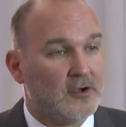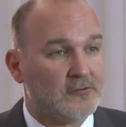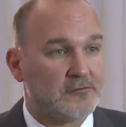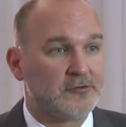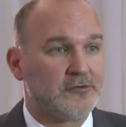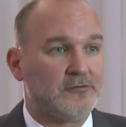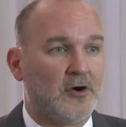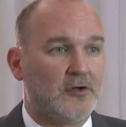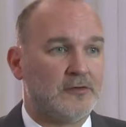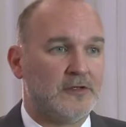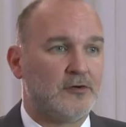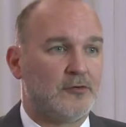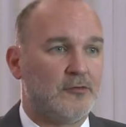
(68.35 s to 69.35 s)
First of all,
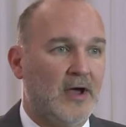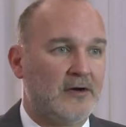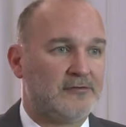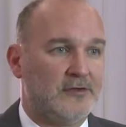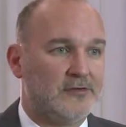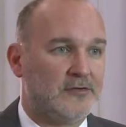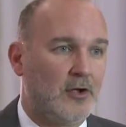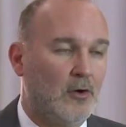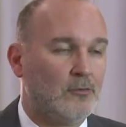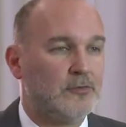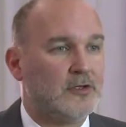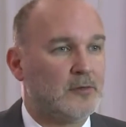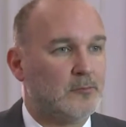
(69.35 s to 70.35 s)
Neograft is the
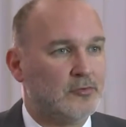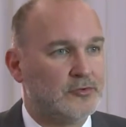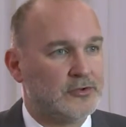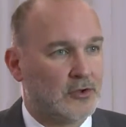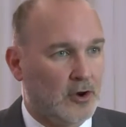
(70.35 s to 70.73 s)
only complete